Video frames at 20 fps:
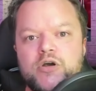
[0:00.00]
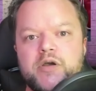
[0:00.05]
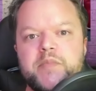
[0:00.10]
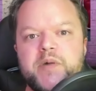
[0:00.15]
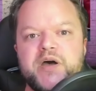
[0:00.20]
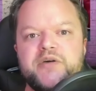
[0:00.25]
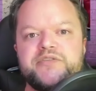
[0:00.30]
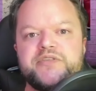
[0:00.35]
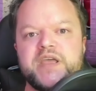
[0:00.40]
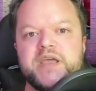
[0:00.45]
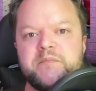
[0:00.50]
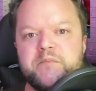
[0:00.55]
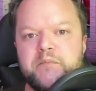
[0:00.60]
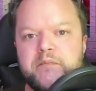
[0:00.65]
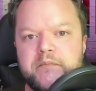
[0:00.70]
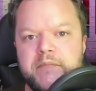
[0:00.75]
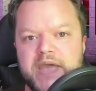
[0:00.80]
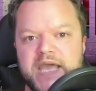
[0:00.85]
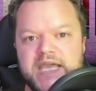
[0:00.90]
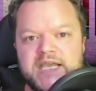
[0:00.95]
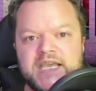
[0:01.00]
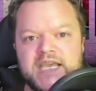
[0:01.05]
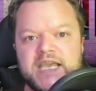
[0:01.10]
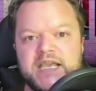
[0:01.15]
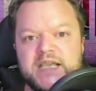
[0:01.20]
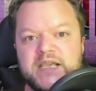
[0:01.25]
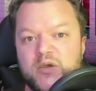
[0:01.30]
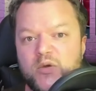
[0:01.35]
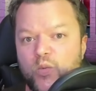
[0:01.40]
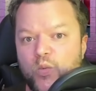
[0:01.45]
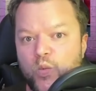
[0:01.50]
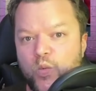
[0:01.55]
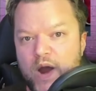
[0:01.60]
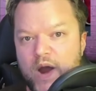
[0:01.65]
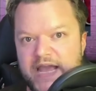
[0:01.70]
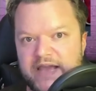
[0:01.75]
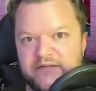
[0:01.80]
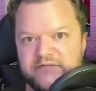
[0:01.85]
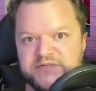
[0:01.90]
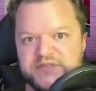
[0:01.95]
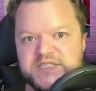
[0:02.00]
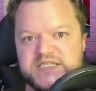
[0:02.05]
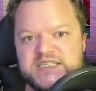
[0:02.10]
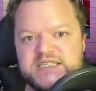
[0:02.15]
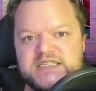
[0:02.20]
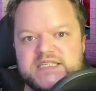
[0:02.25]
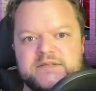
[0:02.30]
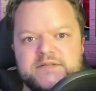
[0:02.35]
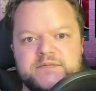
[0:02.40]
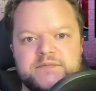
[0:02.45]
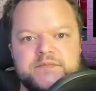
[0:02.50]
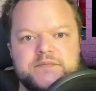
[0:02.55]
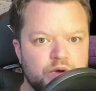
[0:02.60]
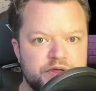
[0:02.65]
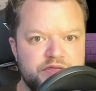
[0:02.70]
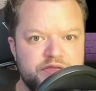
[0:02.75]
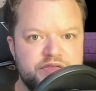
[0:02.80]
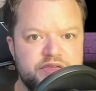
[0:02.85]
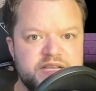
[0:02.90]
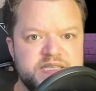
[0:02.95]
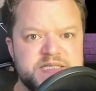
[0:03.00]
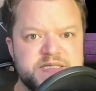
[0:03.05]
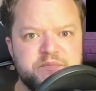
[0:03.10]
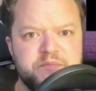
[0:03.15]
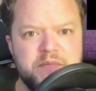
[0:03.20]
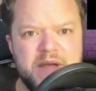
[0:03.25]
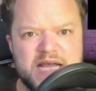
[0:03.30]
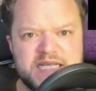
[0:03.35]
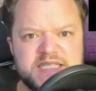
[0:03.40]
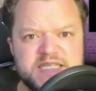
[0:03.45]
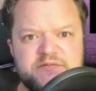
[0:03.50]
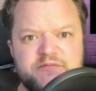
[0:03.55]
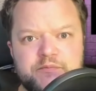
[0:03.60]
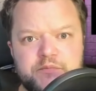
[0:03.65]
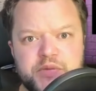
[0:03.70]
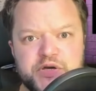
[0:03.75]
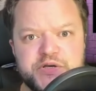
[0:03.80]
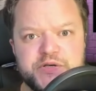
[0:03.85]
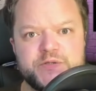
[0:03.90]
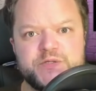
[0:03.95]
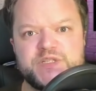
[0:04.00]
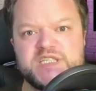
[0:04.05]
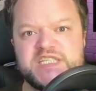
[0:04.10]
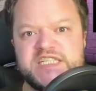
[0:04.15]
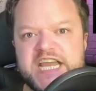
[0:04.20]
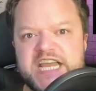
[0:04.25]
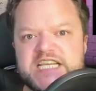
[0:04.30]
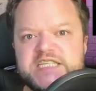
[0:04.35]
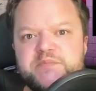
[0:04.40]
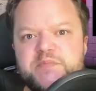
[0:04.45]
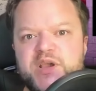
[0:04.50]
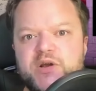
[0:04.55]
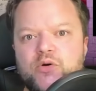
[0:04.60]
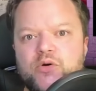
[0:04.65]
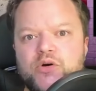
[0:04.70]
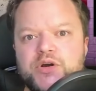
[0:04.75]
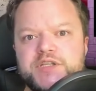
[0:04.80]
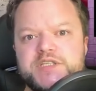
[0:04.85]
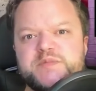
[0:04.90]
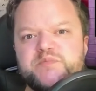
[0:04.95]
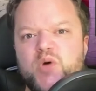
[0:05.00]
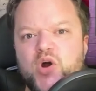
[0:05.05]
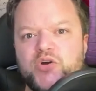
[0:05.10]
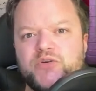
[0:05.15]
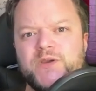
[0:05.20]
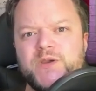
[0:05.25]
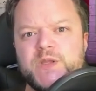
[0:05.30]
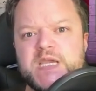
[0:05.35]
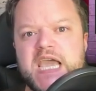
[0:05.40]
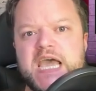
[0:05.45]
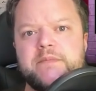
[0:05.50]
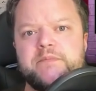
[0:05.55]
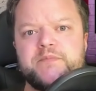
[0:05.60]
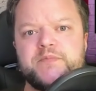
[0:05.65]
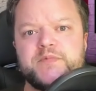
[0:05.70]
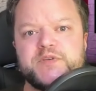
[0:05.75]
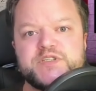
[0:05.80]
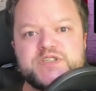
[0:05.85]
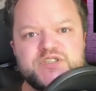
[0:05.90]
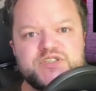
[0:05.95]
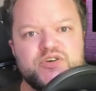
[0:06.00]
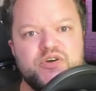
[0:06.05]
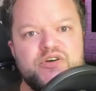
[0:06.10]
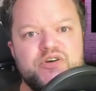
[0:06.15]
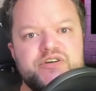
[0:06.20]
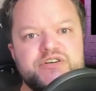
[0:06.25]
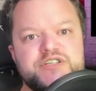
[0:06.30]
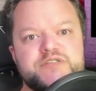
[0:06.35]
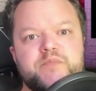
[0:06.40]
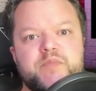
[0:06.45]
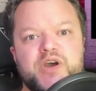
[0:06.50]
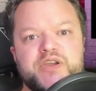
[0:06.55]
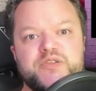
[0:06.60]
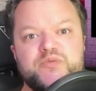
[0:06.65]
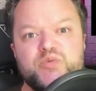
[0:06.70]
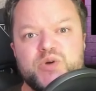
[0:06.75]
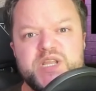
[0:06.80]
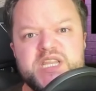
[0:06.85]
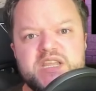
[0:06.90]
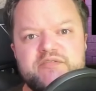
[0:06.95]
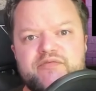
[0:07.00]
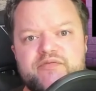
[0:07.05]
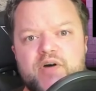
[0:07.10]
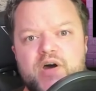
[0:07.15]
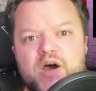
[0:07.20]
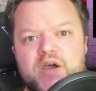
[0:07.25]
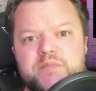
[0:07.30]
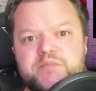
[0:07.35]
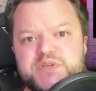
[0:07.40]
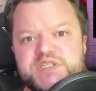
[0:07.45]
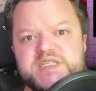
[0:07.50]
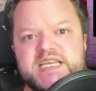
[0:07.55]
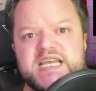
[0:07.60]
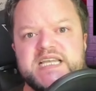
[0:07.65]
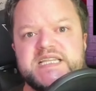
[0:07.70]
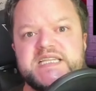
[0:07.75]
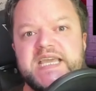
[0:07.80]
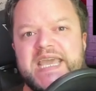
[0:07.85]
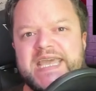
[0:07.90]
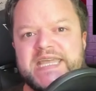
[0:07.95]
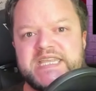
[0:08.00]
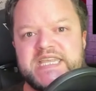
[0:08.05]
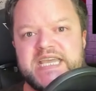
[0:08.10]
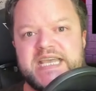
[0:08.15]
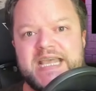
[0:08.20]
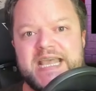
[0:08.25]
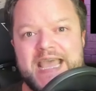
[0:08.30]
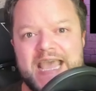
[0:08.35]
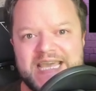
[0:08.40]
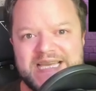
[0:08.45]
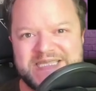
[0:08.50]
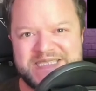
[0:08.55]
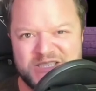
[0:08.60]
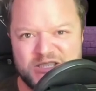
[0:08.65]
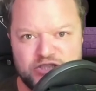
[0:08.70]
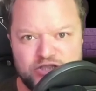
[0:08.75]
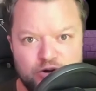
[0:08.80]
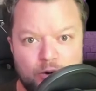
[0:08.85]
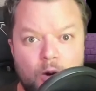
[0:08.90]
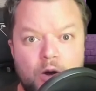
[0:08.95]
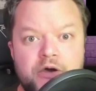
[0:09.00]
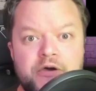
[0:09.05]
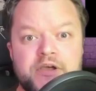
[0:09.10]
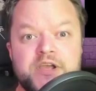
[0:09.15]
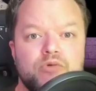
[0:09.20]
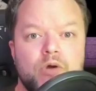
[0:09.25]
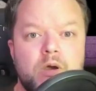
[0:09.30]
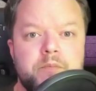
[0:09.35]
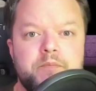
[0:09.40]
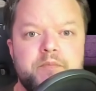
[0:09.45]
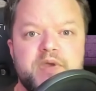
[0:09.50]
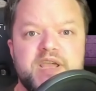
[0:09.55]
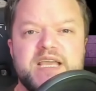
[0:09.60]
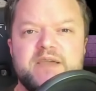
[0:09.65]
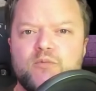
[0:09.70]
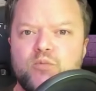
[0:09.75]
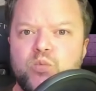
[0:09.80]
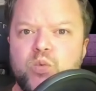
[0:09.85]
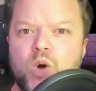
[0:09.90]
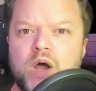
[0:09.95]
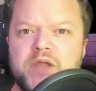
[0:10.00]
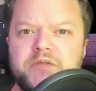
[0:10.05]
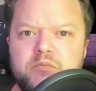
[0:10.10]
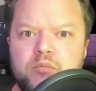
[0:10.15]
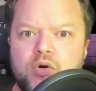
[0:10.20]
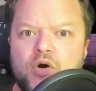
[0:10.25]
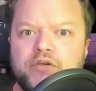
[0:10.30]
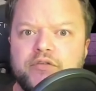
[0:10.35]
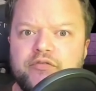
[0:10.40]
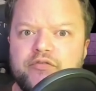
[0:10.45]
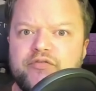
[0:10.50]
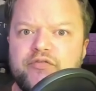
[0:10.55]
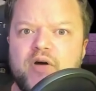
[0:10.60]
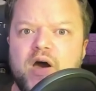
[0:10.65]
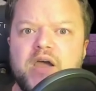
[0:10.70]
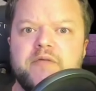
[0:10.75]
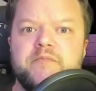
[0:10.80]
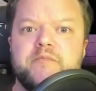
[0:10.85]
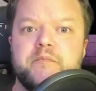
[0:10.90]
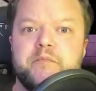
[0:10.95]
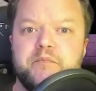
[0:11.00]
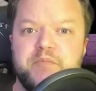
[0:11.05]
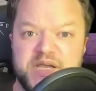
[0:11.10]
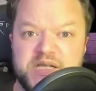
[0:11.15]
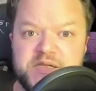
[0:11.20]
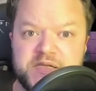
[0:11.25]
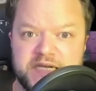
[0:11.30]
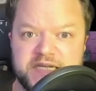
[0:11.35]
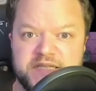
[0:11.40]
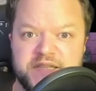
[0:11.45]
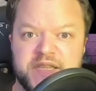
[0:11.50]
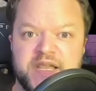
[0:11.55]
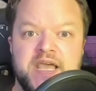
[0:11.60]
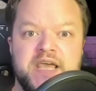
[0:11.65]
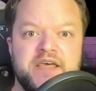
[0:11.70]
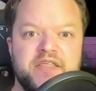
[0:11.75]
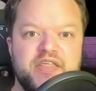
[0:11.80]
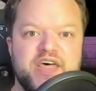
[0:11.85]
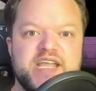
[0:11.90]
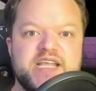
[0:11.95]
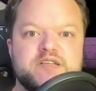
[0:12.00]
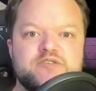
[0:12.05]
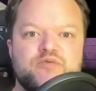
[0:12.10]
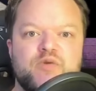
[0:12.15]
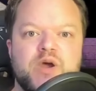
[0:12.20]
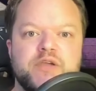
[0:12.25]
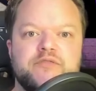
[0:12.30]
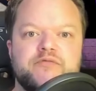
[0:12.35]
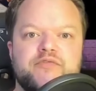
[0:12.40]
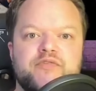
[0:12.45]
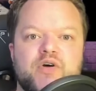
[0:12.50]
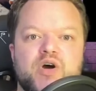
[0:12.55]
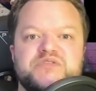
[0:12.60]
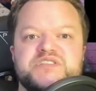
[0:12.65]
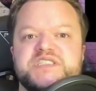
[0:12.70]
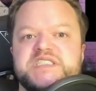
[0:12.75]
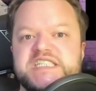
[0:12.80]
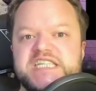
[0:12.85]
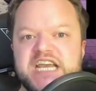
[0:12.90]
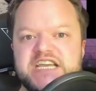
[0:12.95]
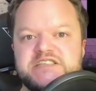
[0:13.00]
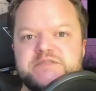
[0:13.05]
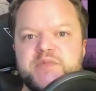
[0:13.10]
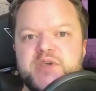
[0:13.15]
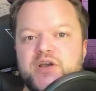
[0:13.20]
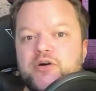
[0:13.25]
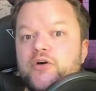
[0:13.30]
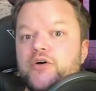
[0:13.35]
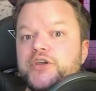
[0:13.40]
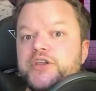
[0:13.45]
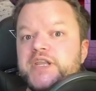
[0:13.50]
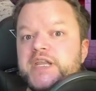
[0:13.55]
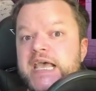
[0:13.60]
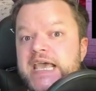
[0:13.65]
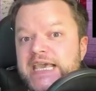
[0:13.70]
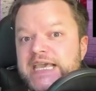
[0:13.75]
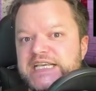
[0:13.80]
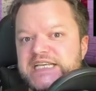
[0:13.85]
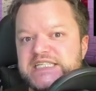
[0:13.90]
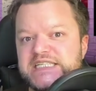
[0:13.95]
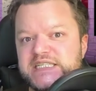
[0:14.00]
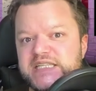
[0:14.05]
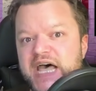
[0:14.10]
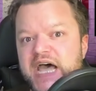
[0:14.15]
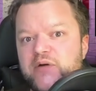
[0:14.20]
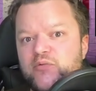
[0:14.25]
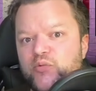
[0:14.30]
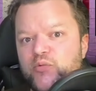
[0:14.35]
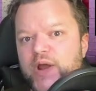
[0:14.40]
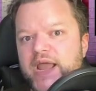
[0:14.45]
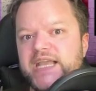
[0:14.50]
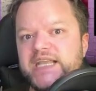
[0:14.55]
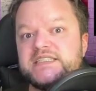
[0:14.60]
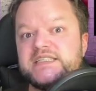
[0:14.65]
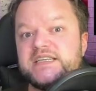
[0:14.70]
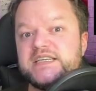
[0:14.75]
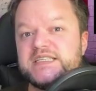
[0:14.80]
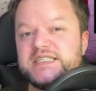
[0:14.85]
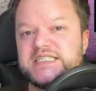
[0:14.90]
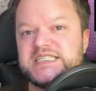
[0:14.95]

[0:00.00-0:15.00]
Talk about a making waves. With this massive boost, Jasmy Coin's market cap surged by 25%, hitting a jaw-dropping 1.5 billion. That's right folks, Jasmy Coin is now ranked